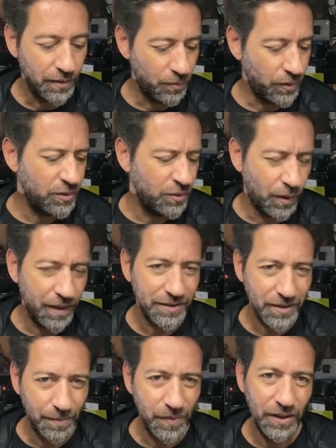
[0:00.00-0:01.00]
when you want
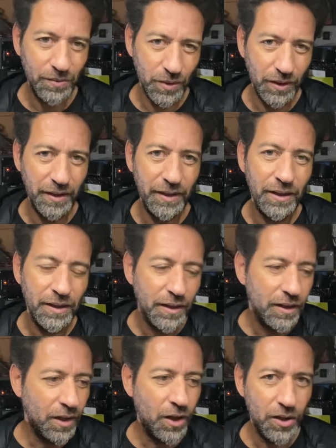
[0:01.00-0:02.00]
something really
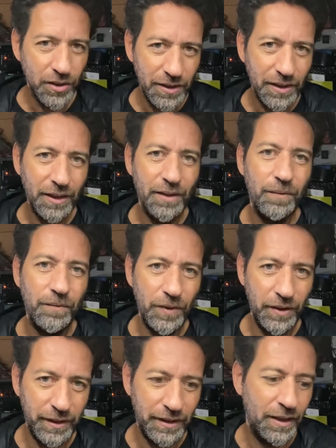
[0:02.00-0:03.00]
hearty and filling